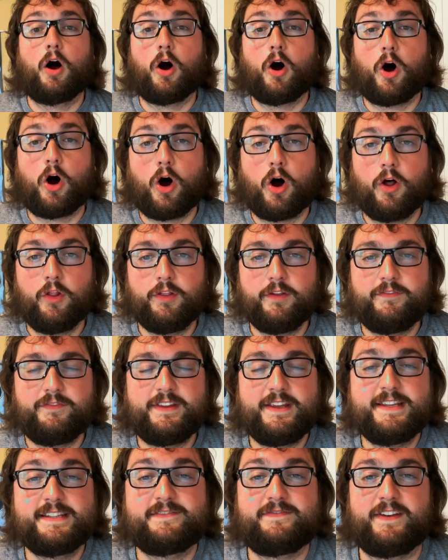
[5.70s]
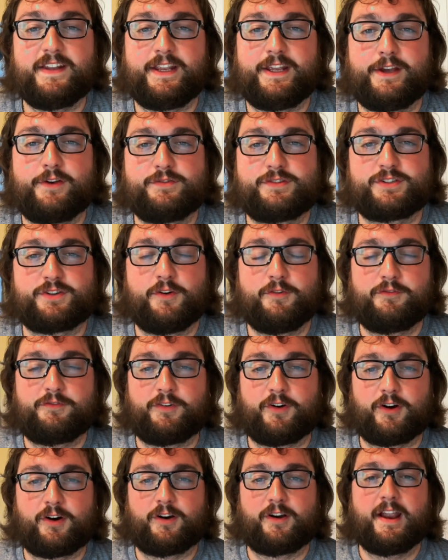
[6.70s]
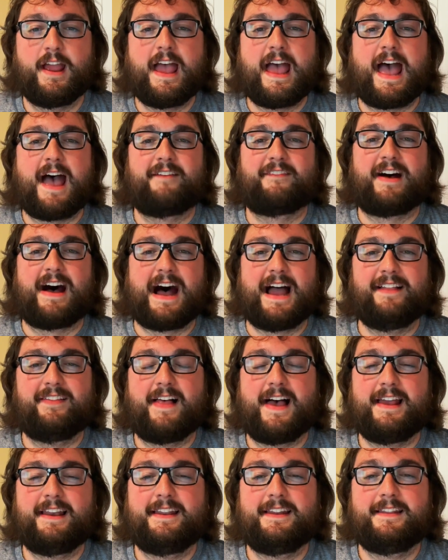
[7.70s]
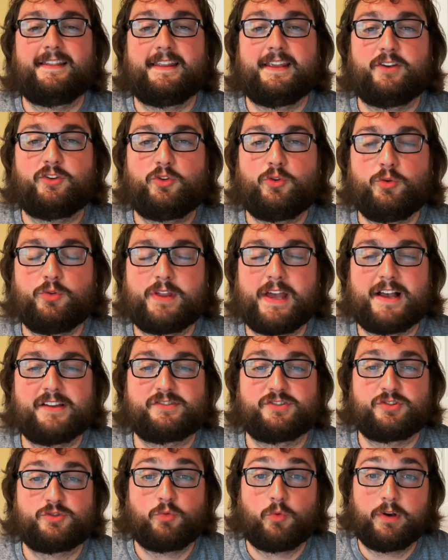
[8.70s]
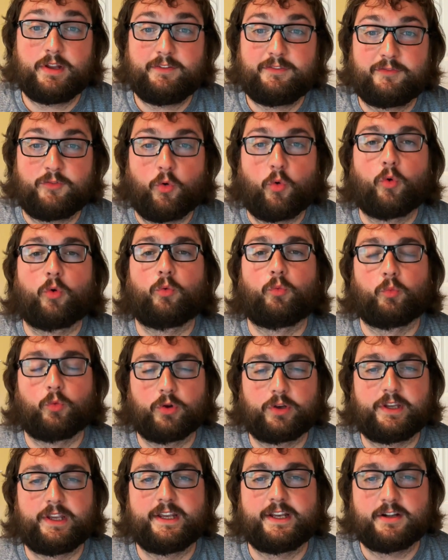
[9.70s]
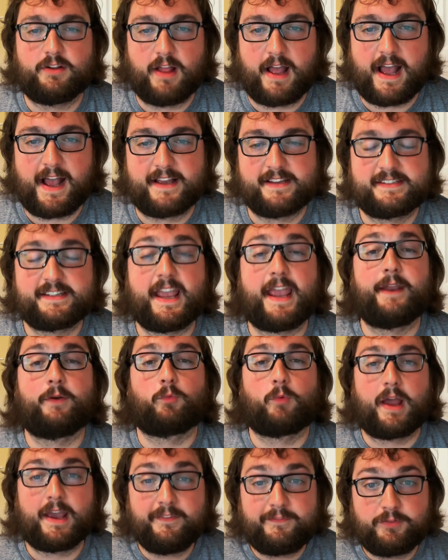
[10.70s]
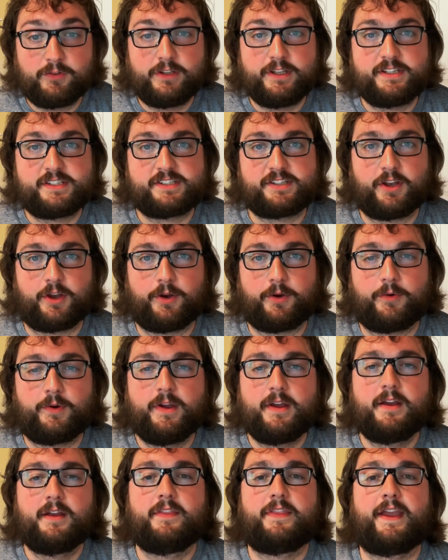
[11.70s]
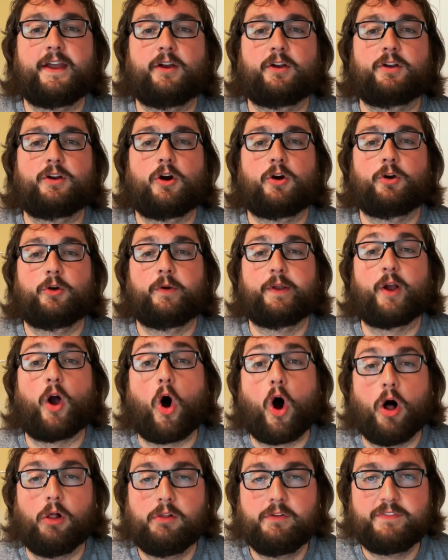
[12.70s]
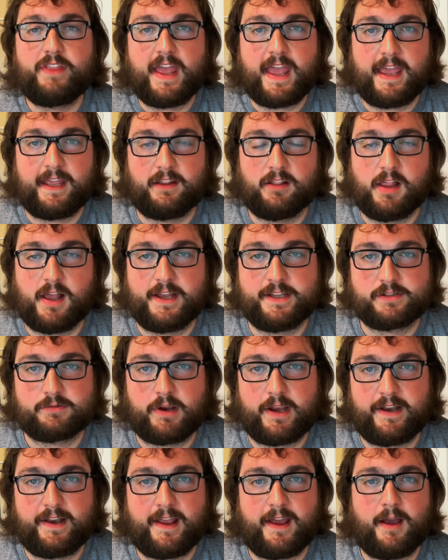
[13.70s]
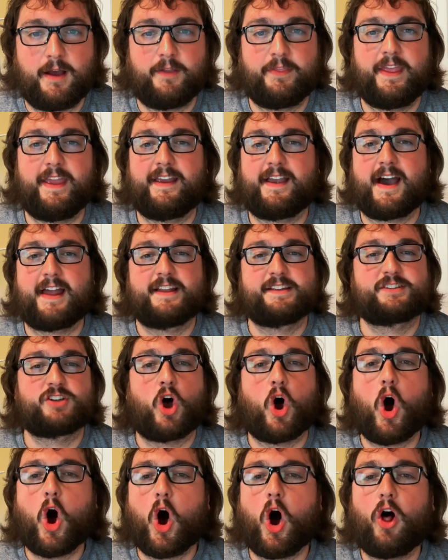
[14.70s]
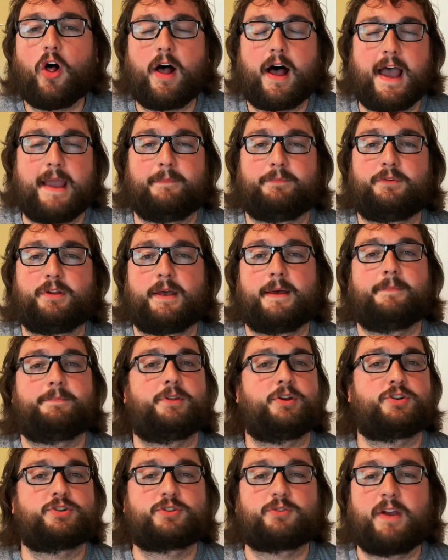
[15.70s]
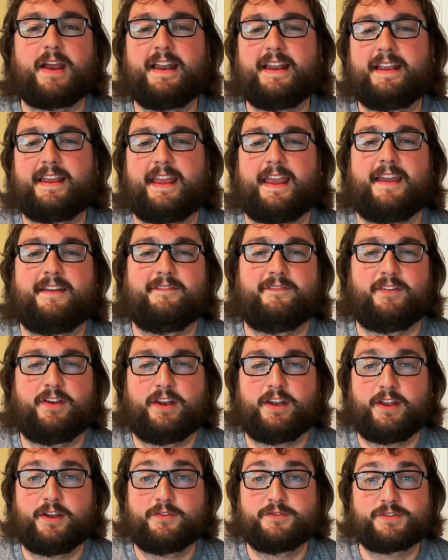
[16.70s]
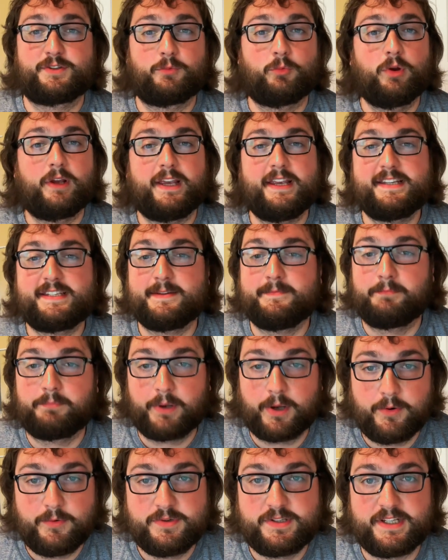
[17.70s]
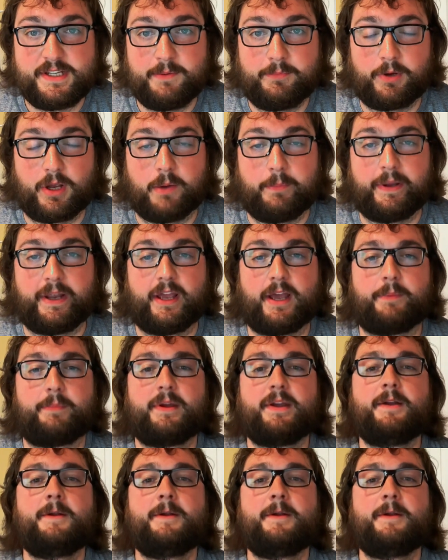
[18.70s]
All of these videos so far have highlighted the 2024 rookie class, and rightfully so. They are garnering all of the headlines right now. They got us all hyped up. The training camp videos, the rookie symposium coming up.